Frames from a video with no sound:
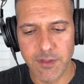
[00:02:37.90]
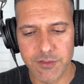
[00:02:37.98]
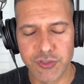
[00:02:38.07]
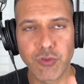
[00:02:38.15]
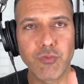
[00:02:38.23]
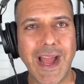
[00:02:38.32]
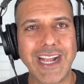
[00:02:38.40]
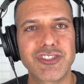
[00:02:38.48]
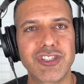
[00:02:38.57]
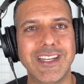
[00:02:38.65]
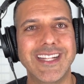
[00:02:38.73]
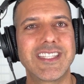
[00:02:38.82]

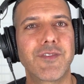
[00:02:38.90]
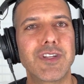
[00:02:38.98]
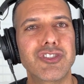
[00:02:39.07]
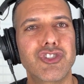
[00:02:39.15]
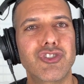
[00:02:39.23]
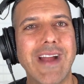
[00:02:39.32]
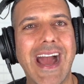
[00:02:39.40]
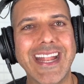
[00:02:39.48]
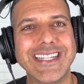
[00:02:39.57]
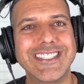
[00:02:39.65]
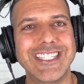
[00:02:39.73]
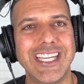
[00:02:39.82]
direction, a different
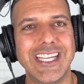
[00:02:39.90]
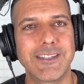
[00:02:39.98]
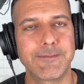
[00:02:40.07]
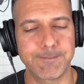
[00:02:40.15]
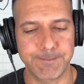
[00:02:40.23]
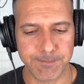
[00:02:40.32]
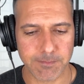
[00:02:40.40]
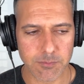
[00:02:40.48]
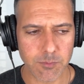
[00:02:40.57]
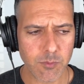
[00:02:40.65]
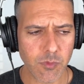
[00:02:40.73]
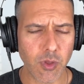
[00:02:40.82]
strategy.
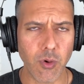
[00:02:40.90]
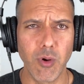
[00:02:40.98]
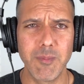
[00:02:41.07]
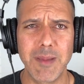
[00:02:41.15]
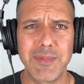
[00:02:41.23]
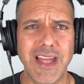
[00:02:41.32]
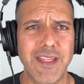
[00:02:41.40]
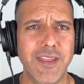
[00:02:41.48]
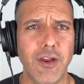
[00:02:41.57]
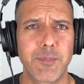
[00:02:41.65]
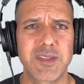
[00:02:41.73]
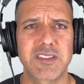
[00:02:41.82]
Or maybe that
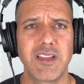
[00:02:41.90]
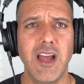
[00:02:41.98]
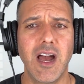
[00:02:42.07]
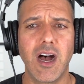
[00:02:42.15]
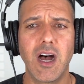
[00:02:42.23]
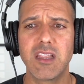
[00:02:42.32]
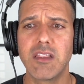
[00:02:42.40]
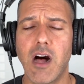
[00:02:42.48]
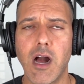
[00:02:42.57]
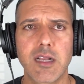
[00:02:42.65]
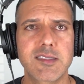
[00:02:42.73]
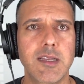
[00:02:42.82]
therapist
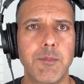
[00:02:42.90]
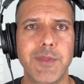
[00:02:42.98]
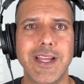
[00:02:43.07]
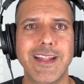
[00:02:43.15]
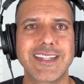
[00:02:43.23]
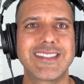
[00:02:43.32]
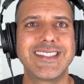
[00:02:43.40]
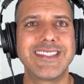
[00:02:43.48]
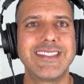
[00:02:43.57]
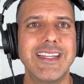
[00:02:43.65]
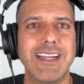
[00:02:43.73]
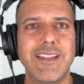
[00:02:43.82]
unlocks something
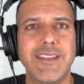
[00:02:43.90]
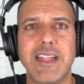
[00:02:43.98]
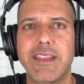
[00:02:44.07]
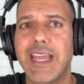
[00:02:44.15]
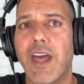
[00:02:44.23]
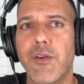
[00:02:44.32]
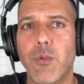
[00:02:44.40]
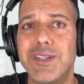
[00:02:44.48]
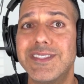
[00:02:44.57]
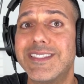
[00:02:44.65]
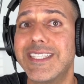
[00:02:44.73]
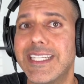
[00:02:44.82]
that the other
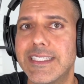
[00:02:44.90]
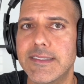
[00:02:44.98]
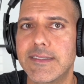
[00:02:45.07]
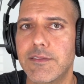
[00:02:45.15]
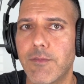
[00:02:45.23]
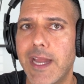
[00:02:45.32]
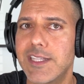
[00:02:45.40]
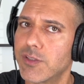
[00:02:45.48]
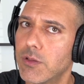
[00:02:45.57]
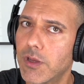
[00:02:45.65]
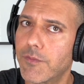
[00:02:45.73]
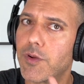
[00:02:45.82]
one didn't, right? So
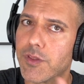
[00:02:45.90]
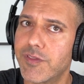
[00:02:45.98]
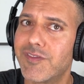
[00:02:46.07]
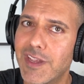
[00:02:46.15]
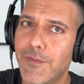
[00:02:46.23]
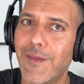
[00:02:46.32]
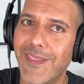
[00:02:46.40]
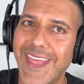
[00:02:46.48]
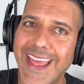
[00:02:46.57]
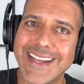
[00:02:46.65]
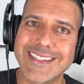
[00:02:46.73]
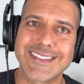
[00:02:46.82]
look for different
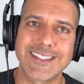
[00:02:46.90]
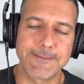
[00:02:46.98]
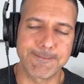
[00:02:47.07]
things.